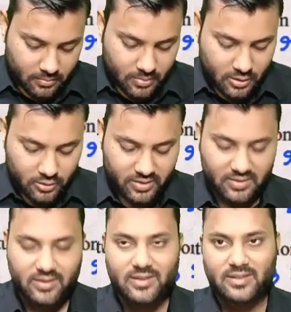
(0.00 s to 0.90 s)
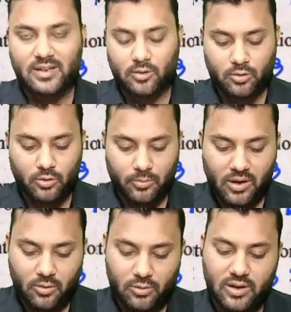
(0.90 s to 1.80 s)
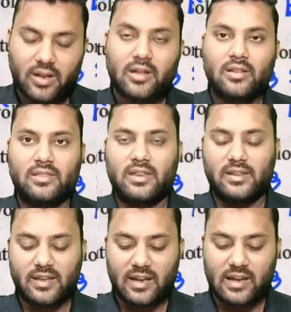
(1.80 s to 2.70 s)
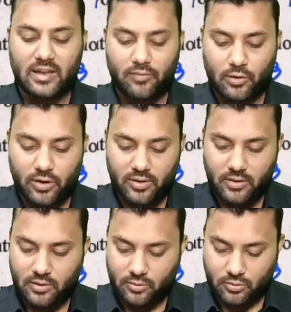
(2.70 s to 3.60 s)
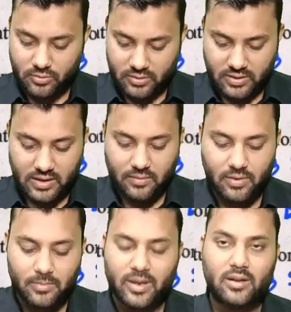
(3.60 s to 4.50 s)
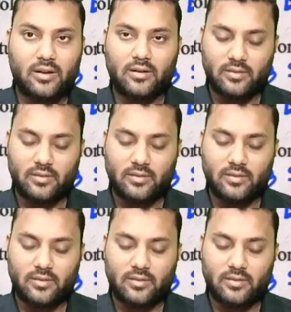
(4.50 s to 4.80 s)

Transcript: because in the cystic hygroma only there is a clear fluid, so there will be